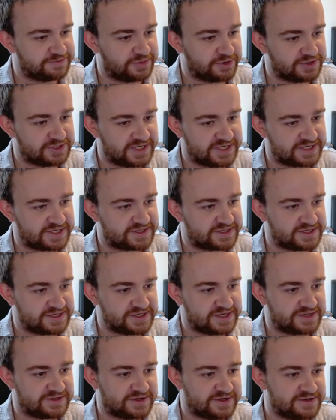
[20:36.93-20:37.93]
Bot deck the
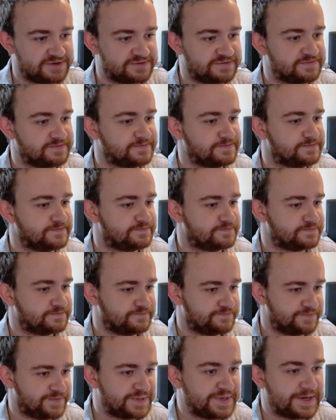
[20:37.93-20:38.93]
other Odin.
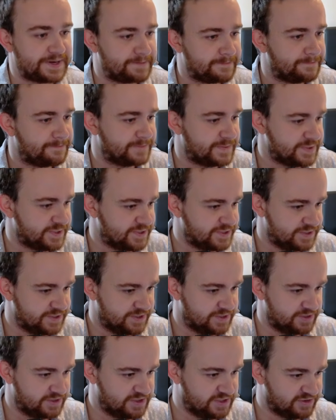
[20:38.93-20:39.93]
Yeah.
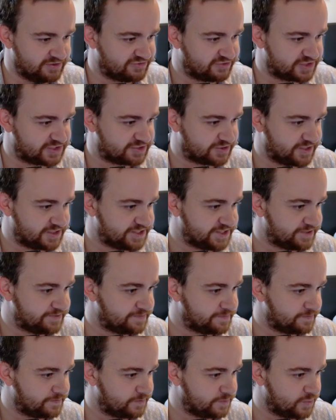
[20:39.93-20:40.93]
A little frustrating.
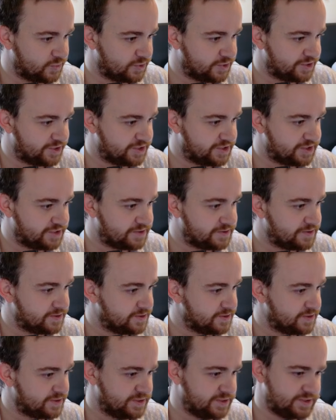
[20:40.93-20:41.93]
What can you do?
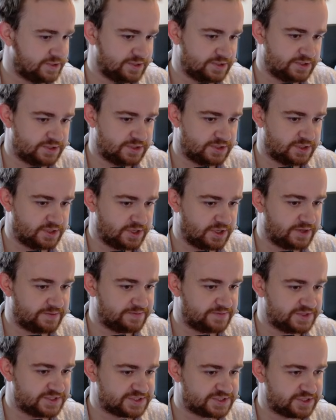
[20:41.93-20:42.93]

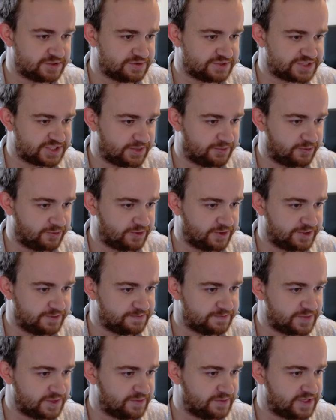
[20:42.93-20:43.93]
Let's go with Samurai
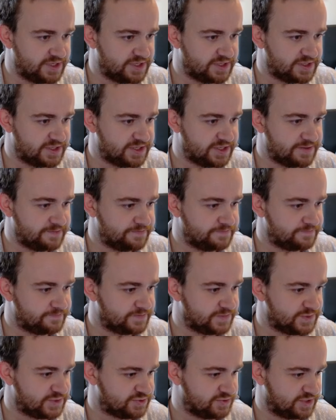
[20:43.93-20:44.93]
immediately.
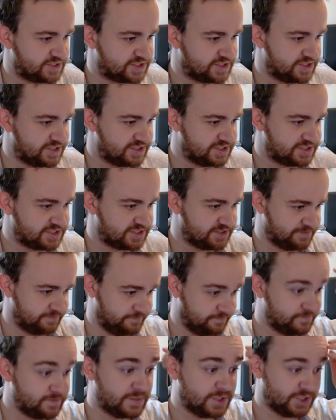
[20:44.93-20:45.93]
To rest these.
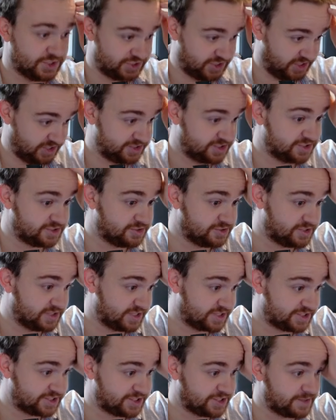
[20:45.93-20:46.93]
Shanks is good
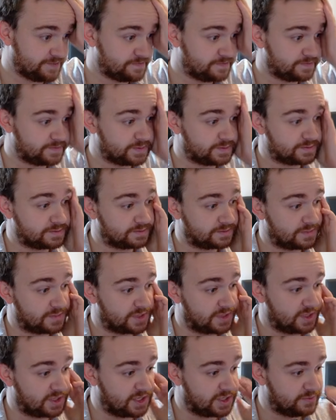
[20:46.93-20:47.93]
next turn.
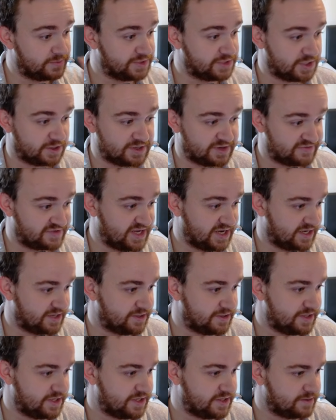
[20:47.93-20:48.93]
We don't have
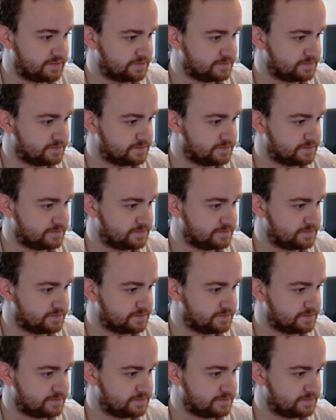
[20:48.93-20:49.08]
Decken yet.